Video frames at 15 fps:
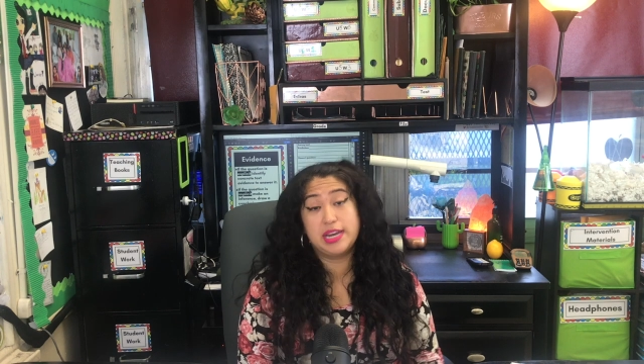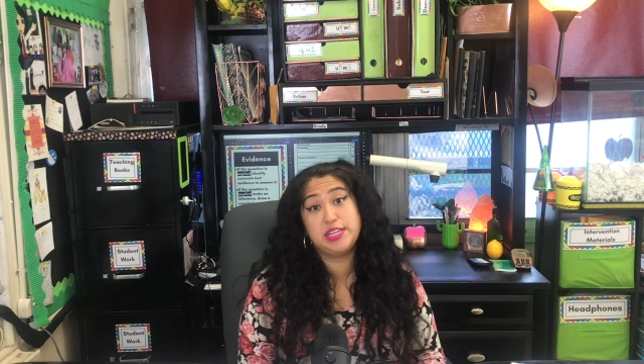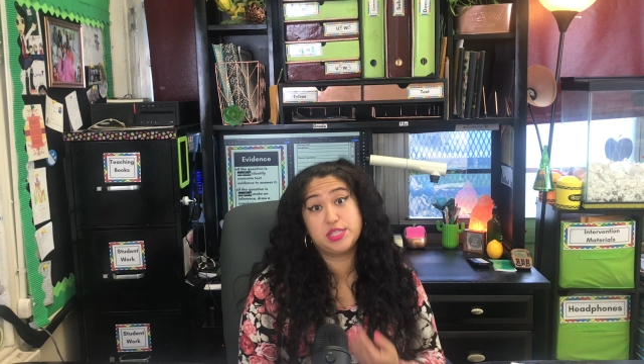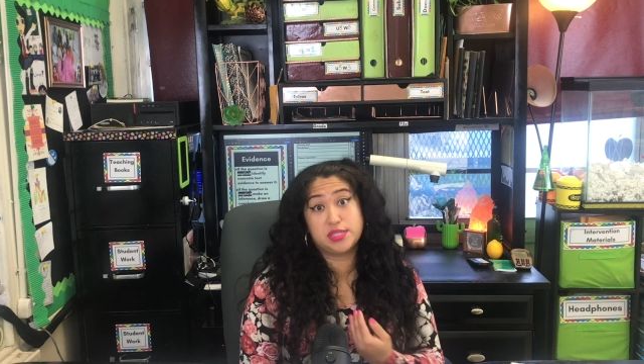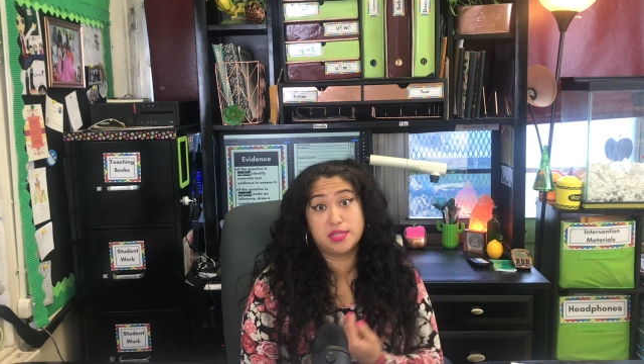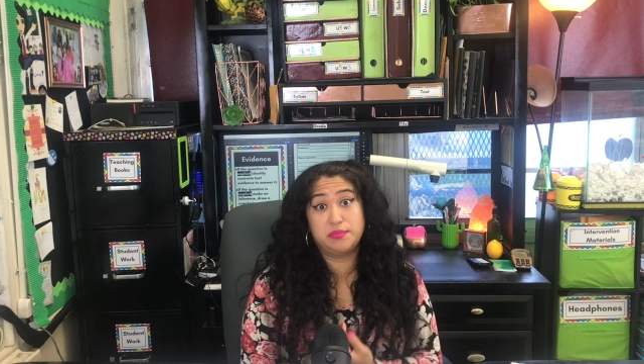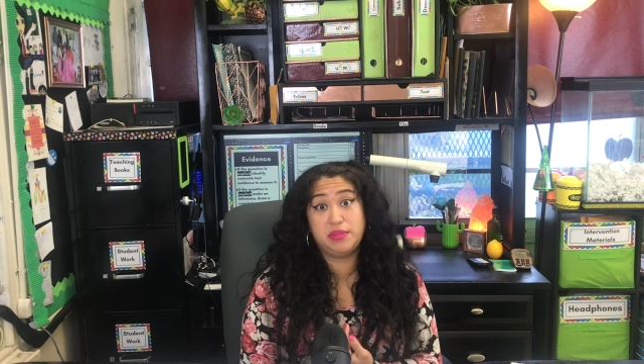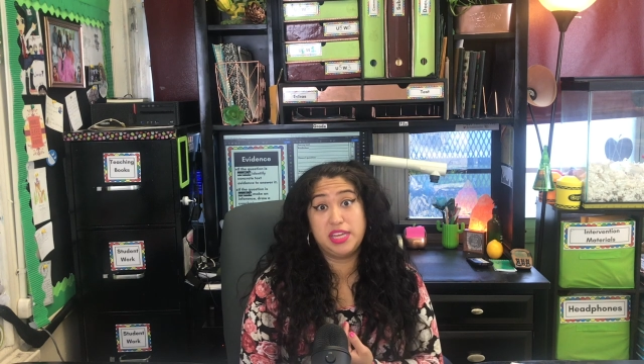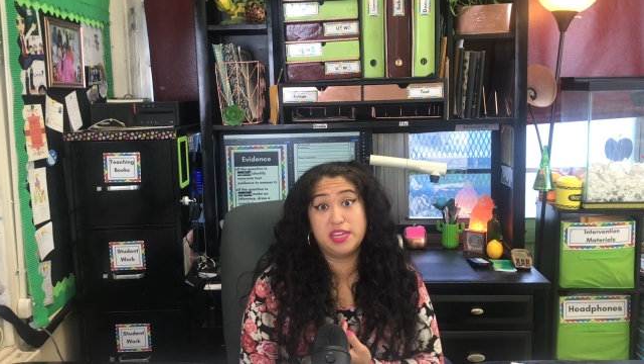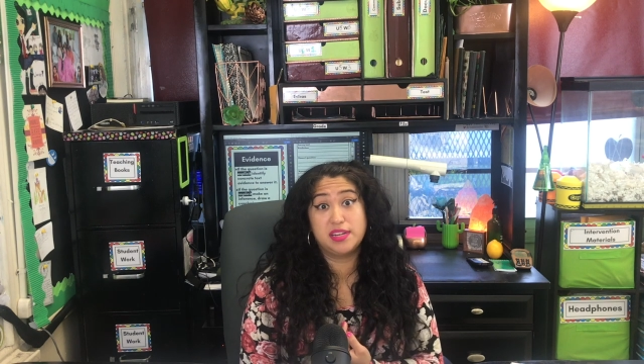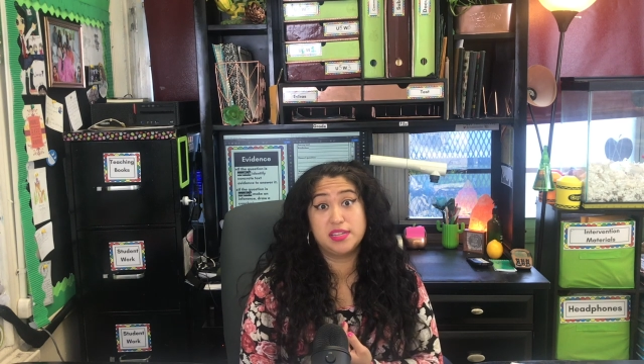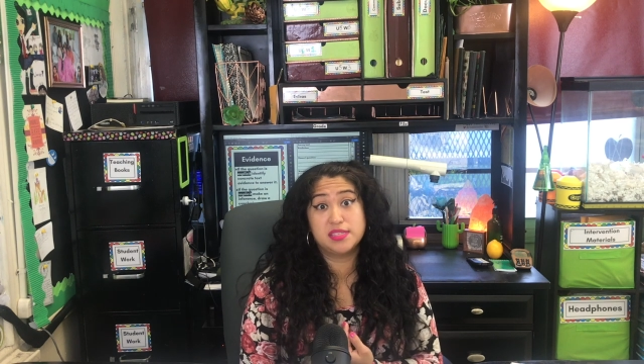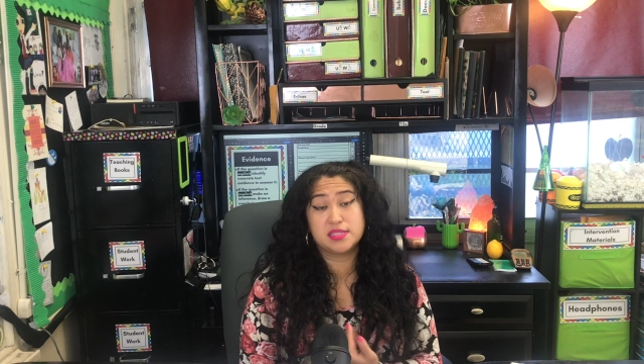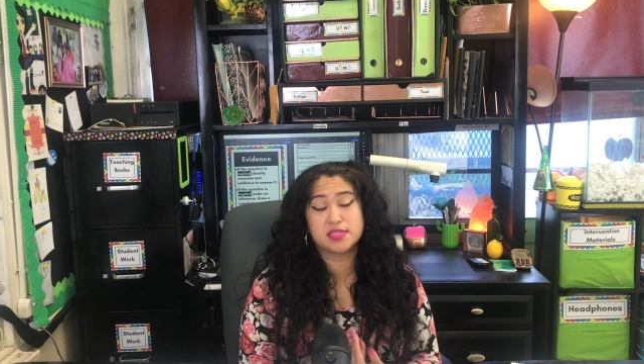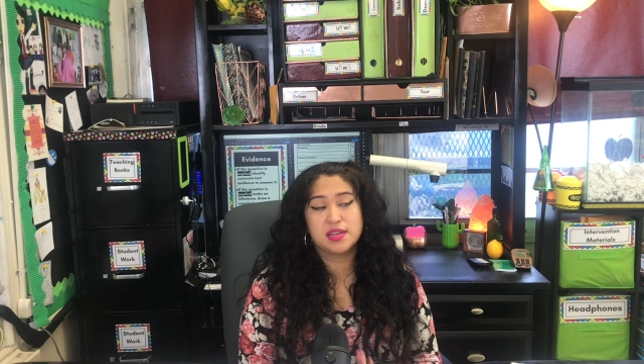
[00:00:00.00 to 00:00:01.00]
At least to me it
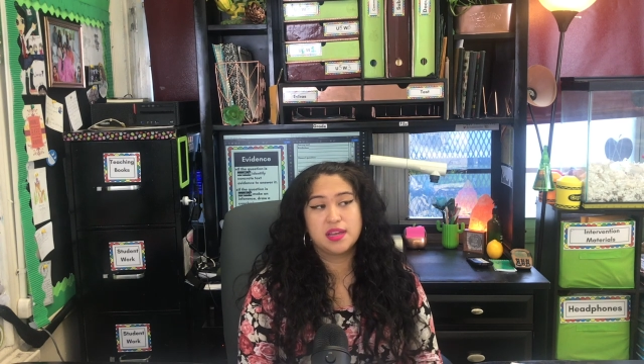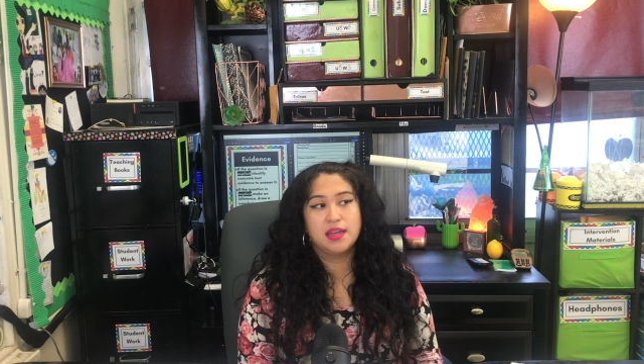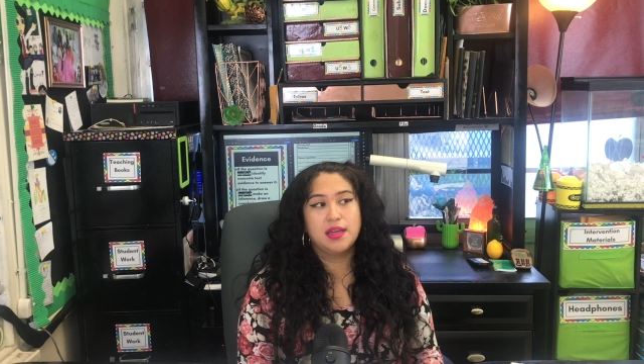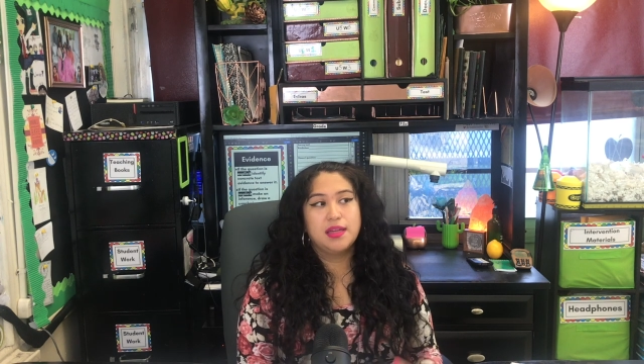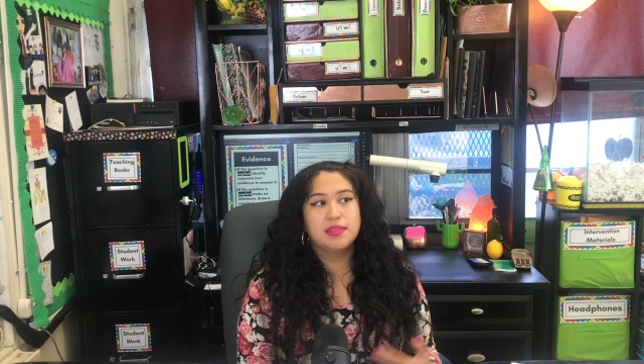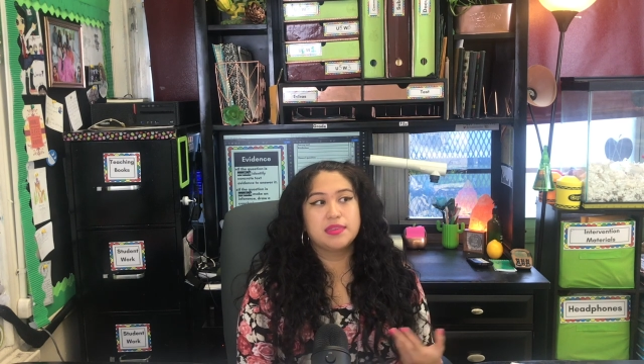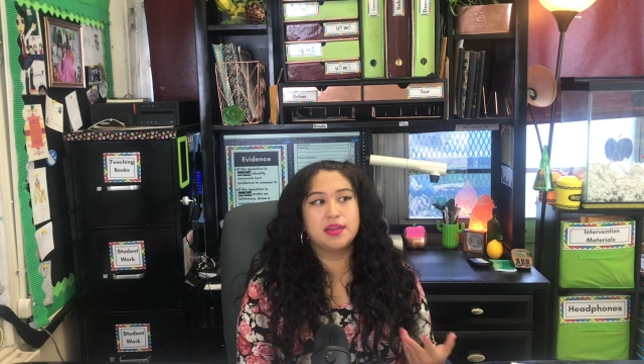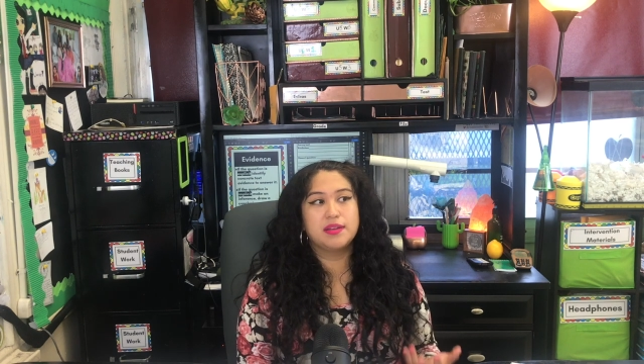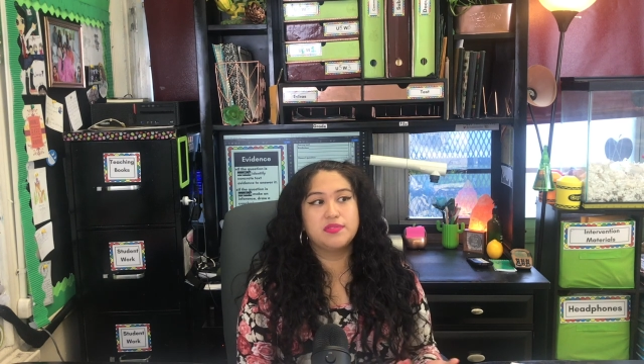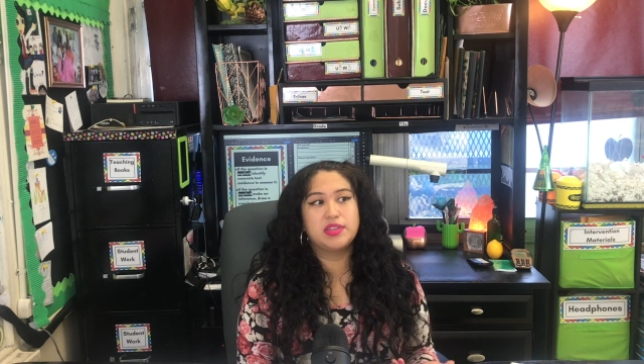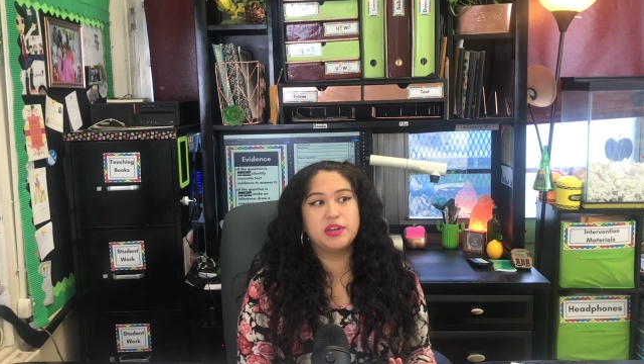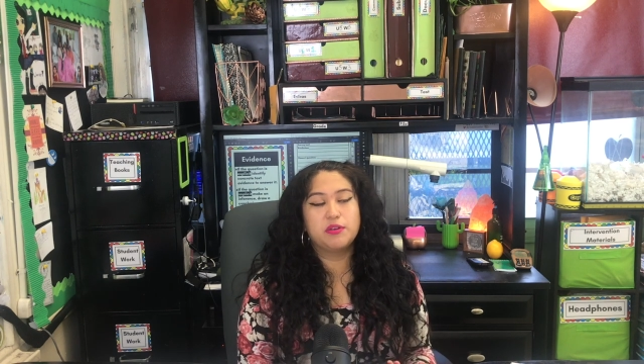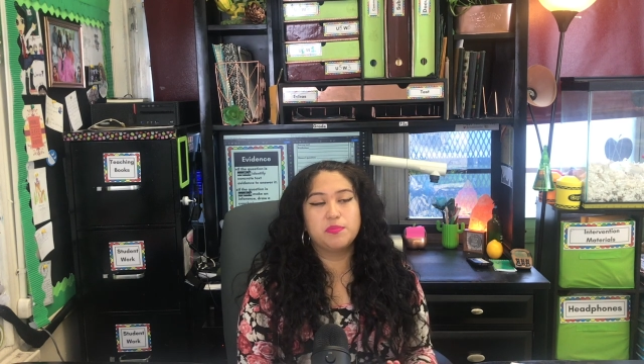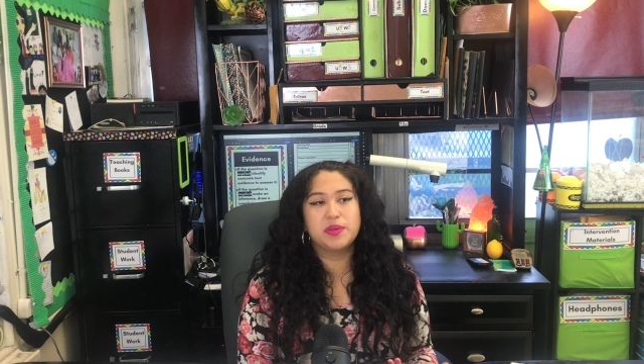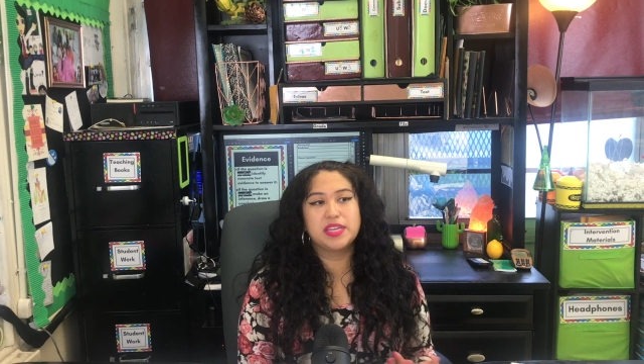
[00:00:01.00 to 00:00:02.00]
is, that if they
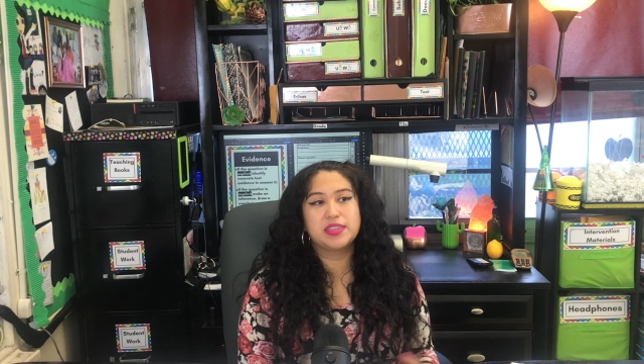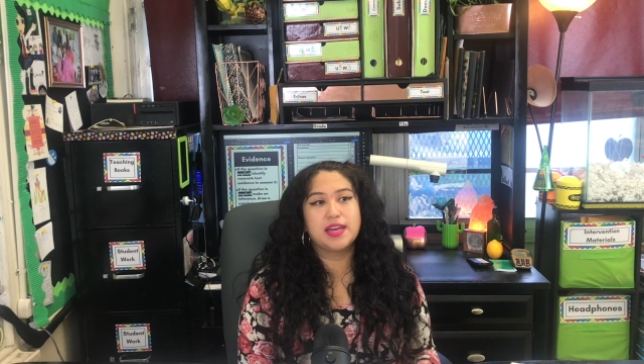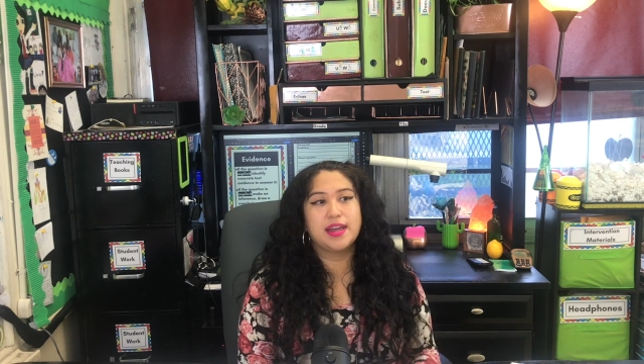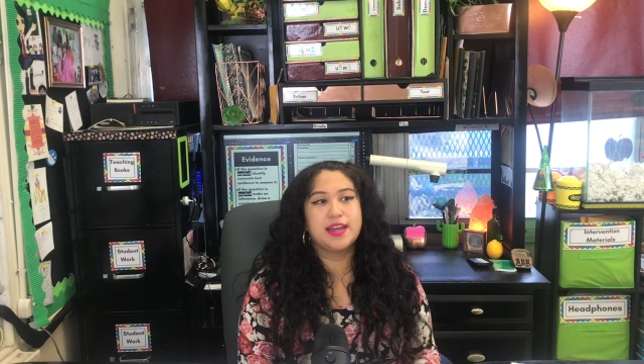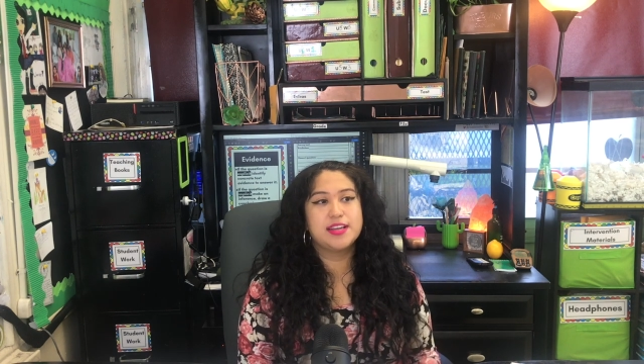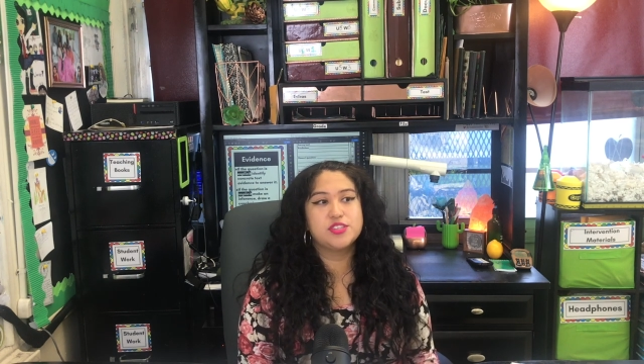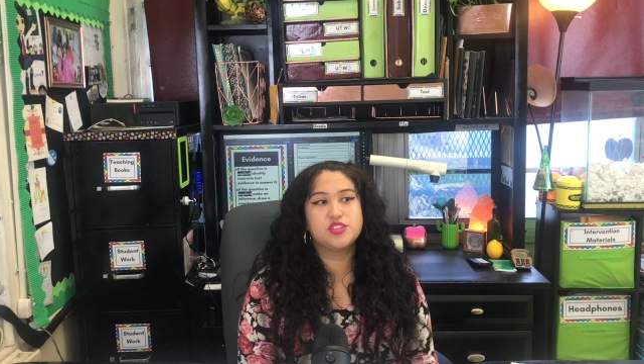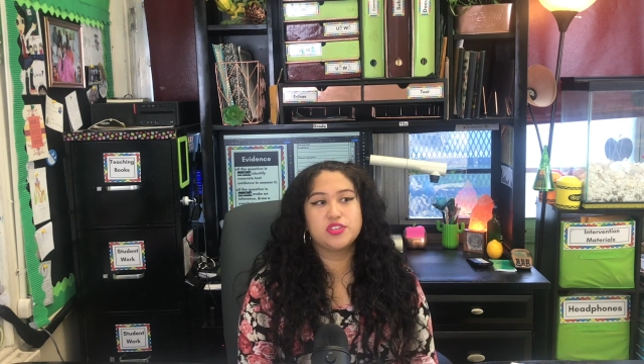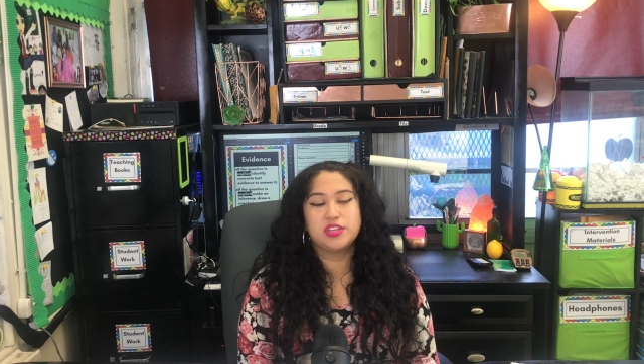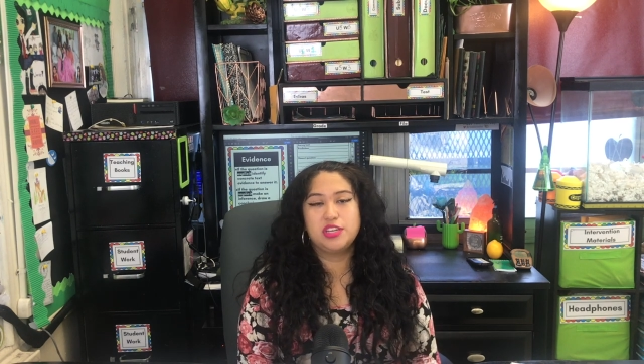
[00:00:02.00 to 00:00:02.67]
don't pick that answer,